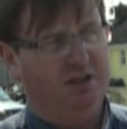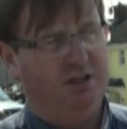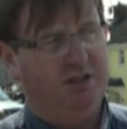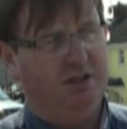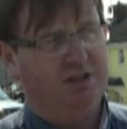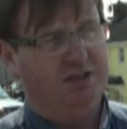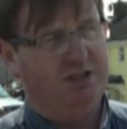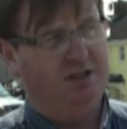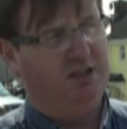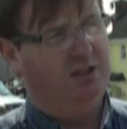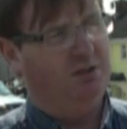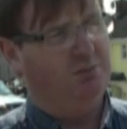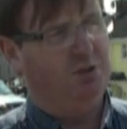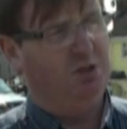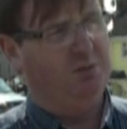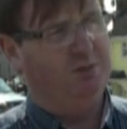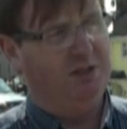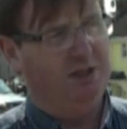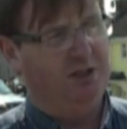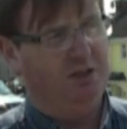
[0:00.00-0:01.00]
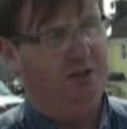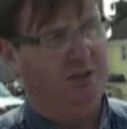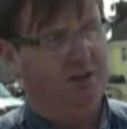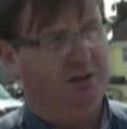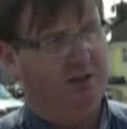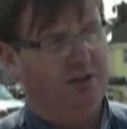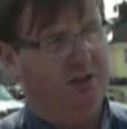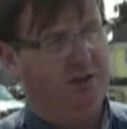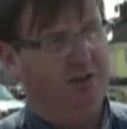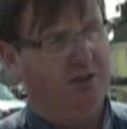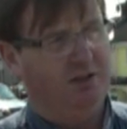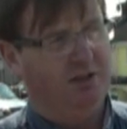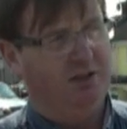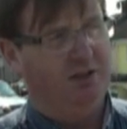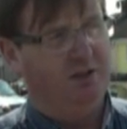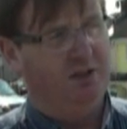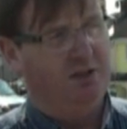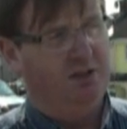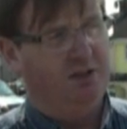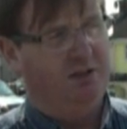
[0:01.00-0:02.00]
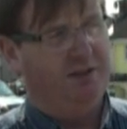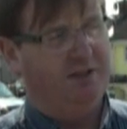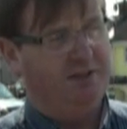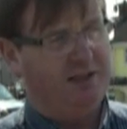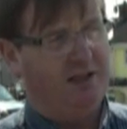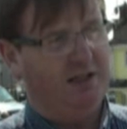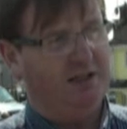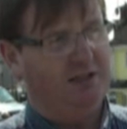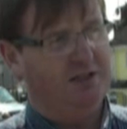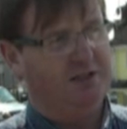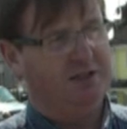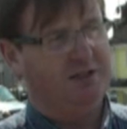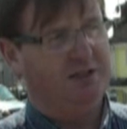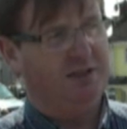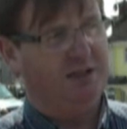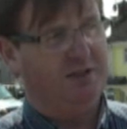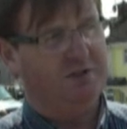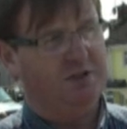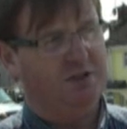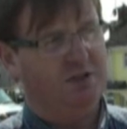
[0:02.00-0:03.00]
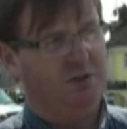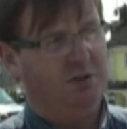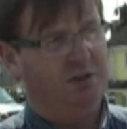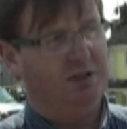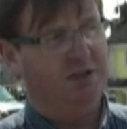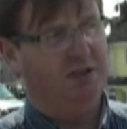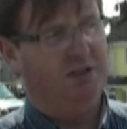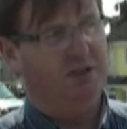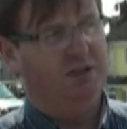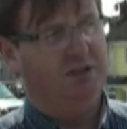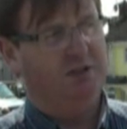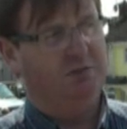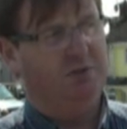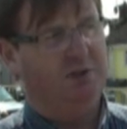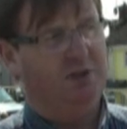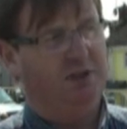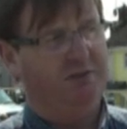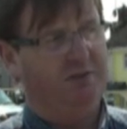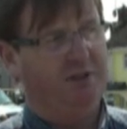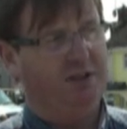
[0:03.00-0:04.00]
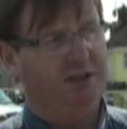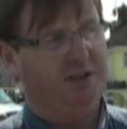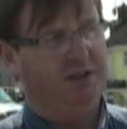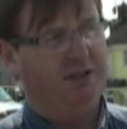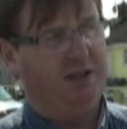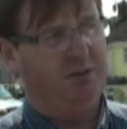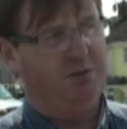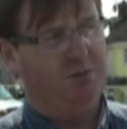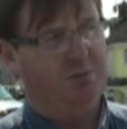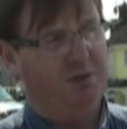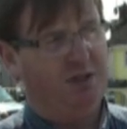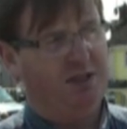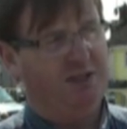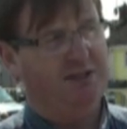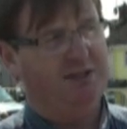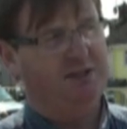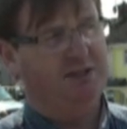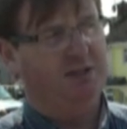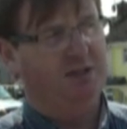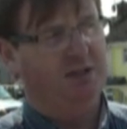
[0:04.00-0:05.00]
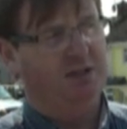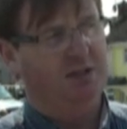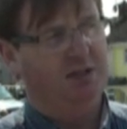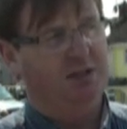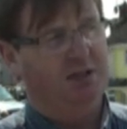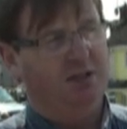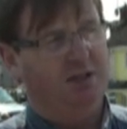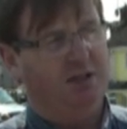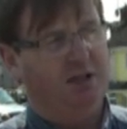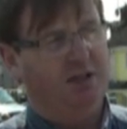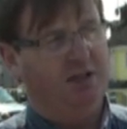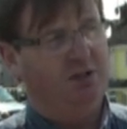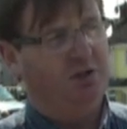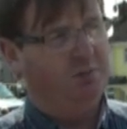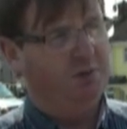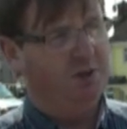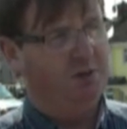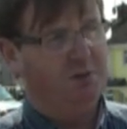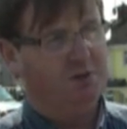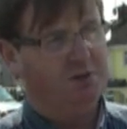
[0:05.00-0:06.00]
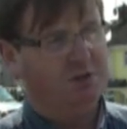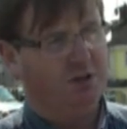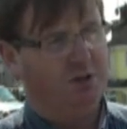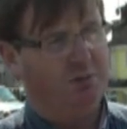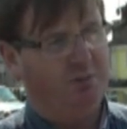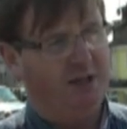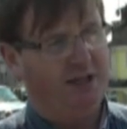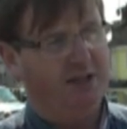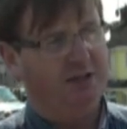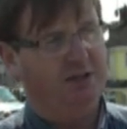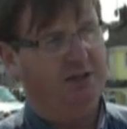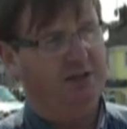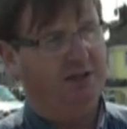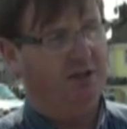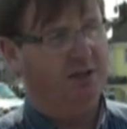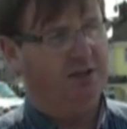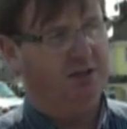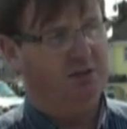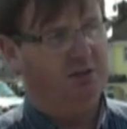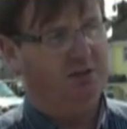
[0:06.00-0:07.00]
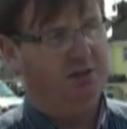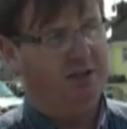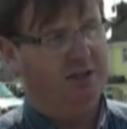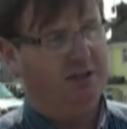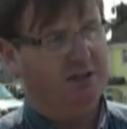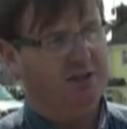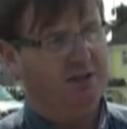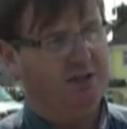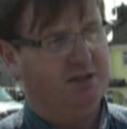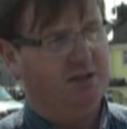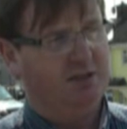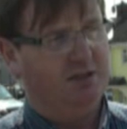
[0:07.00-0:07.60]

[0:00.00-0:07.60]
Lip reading: That's nearly a bomb a year. And they're telling us that everything's great, that we're living in a time of peace and nobody wants to go back to the dark old days.